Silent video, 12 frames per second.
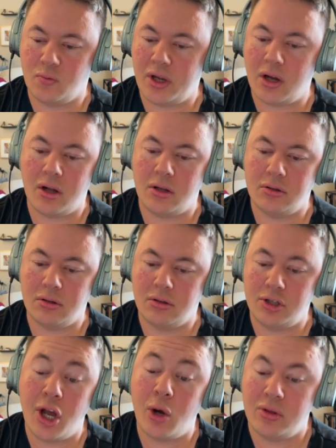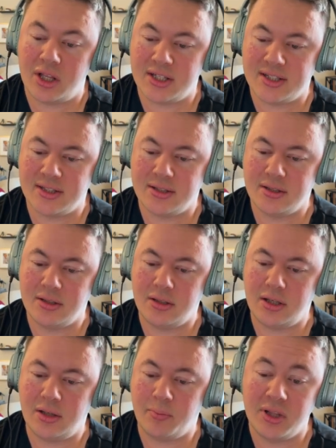we all know this
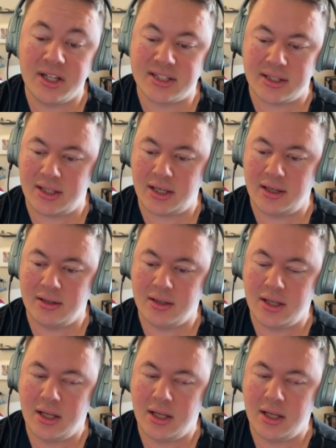implicitly,